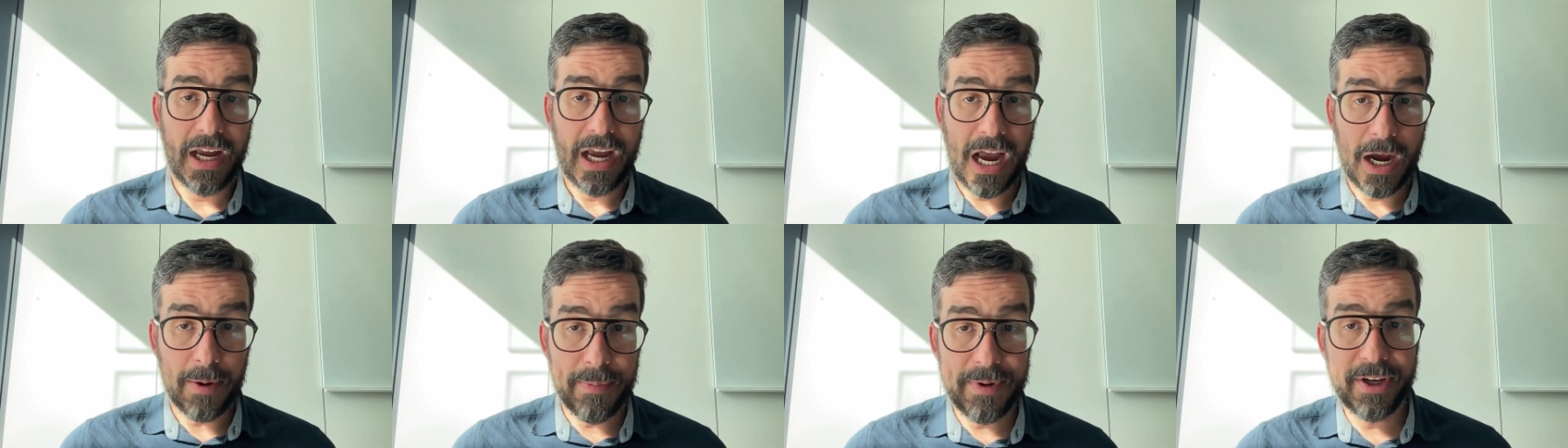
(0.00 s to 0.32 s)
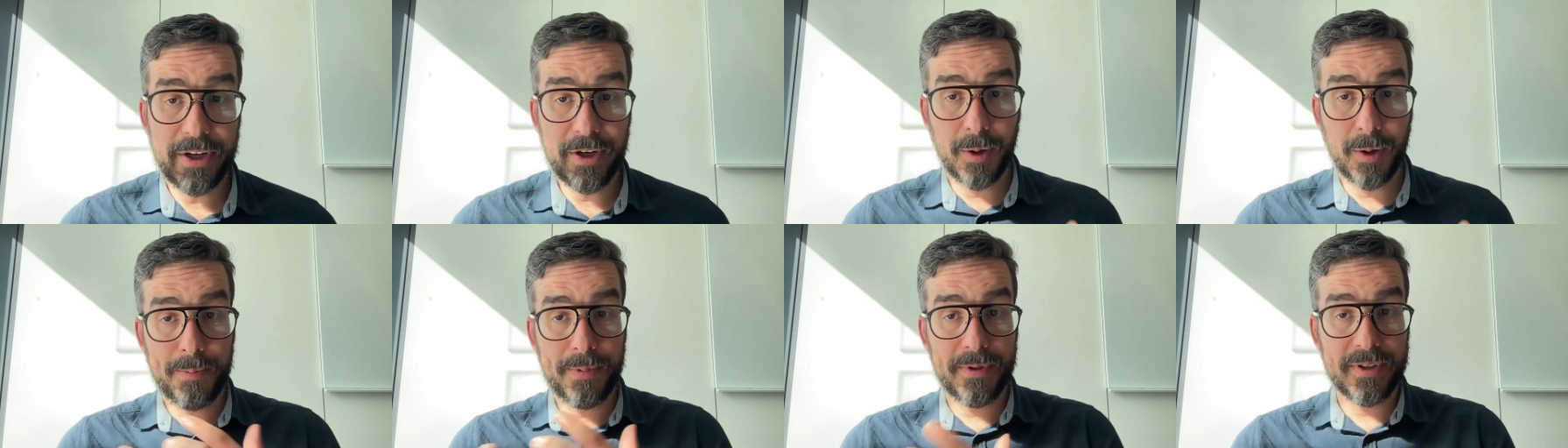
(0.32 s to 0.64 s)
and we
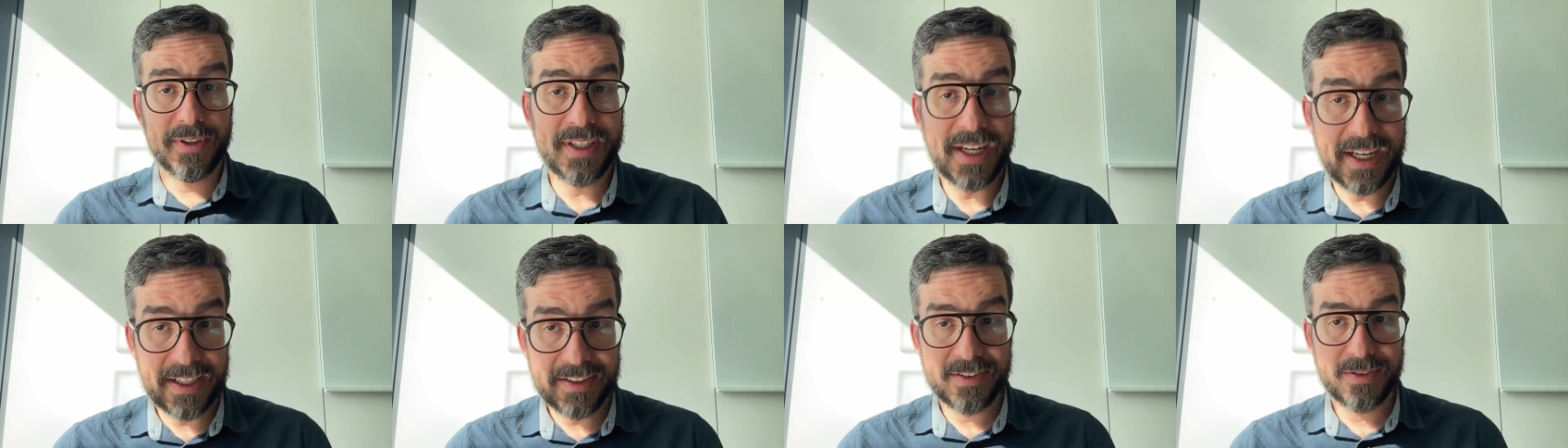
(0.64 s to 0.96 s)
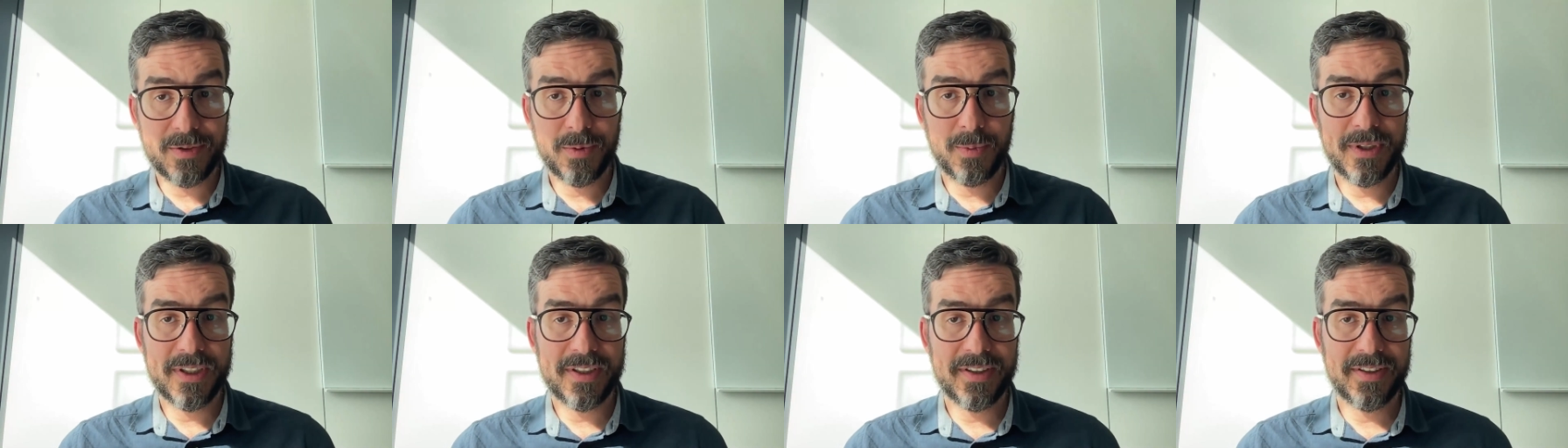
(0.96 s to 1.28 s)
couple that
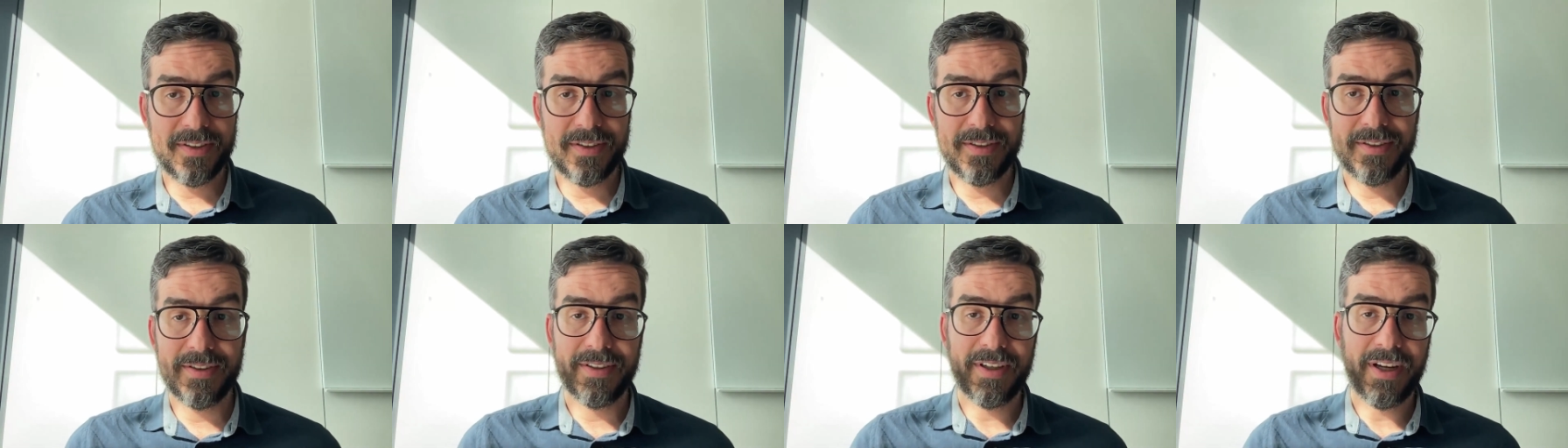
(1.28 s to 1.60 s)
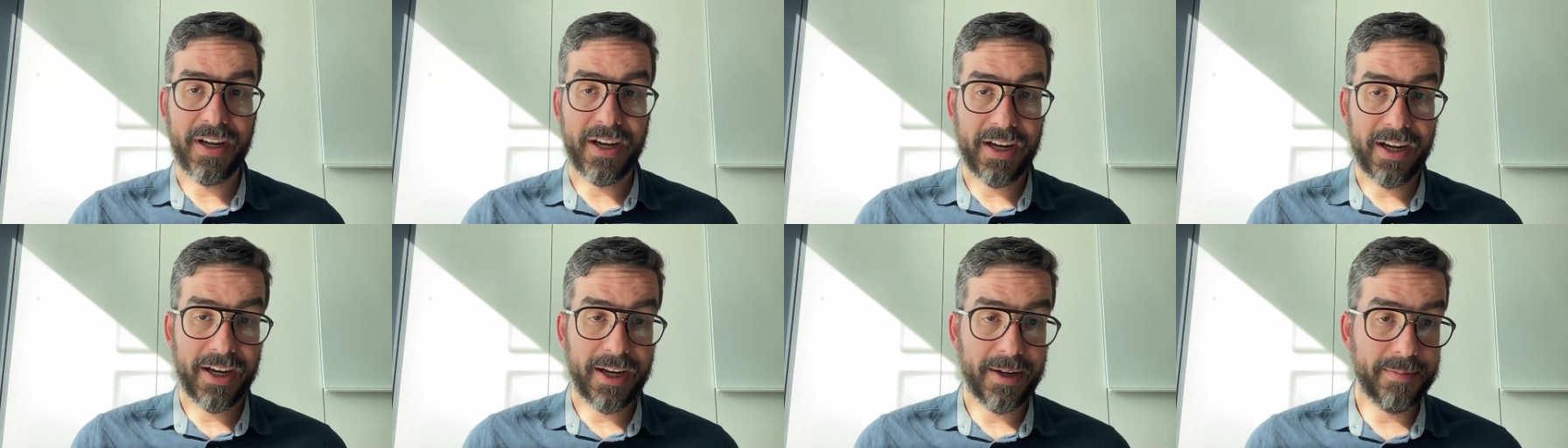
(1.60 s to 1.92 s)
with
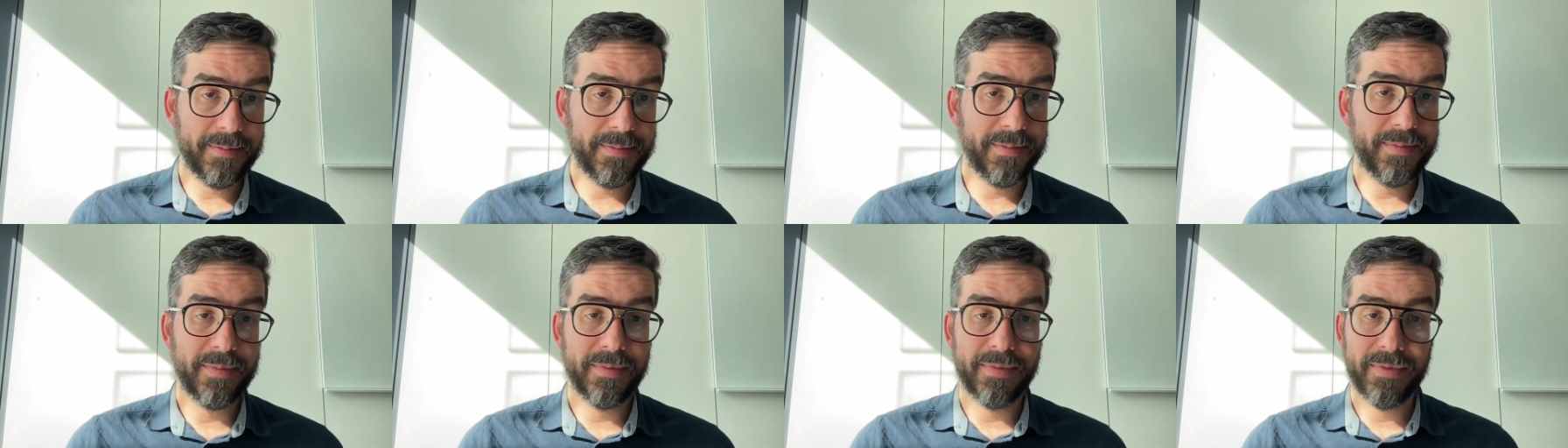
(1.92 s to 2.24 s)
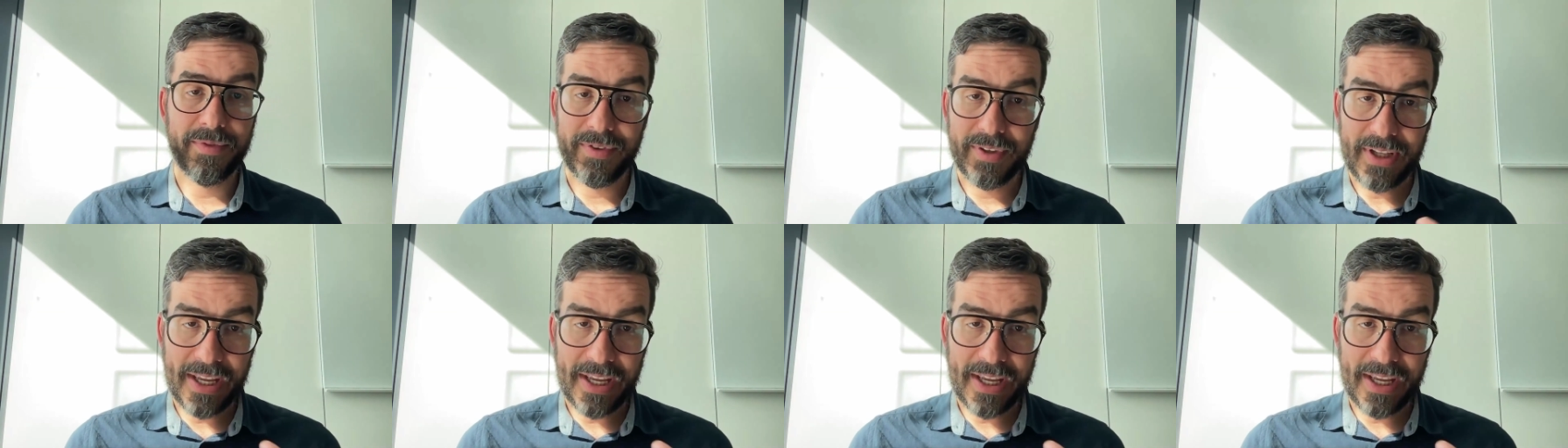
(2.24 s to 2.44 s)
um,